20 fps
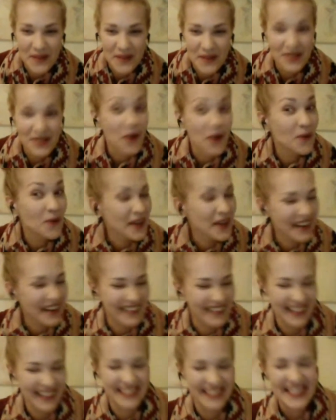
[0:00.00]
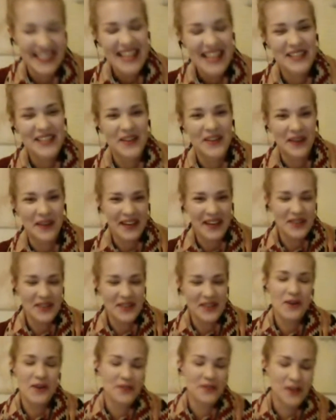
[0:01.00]
Nowhere. I don't
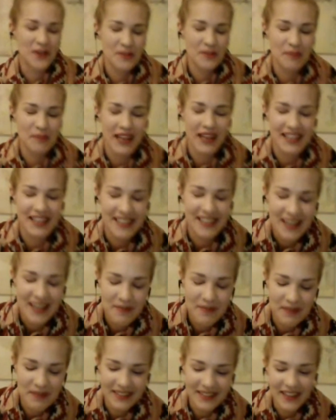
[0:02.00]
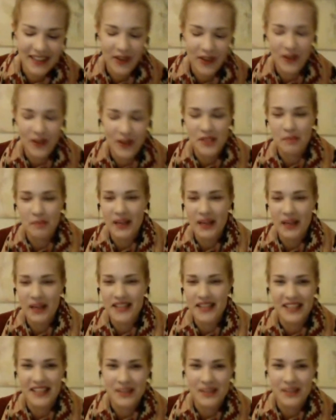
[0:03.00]
know if those theology
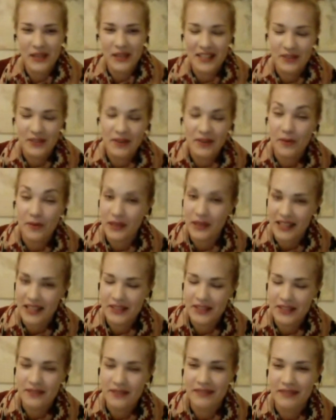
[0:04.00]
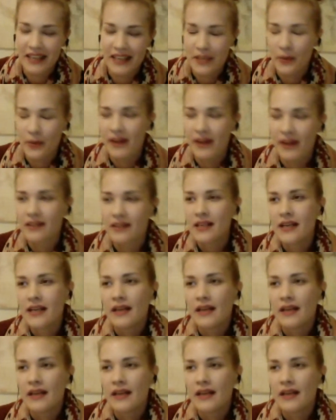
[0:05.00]
PhDs lead really to anywhere.